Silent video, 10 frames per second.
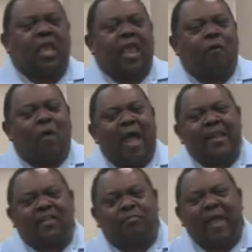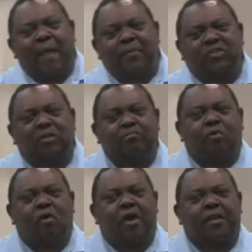and why this map is
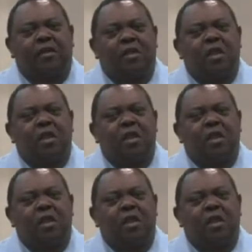important